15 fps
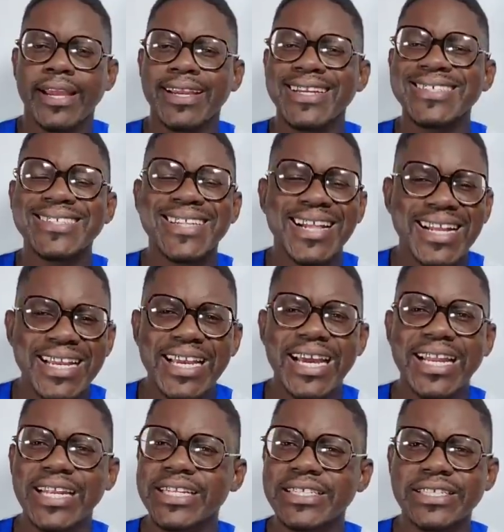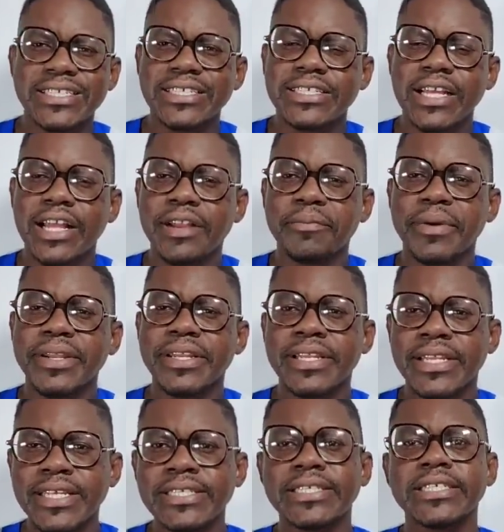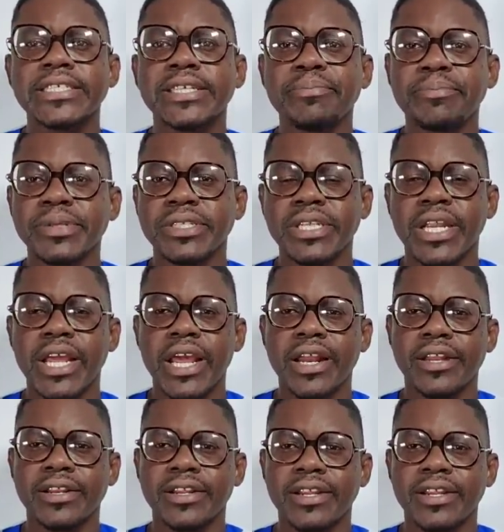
It's clear, ladies and gentlemen, this is a betrayal.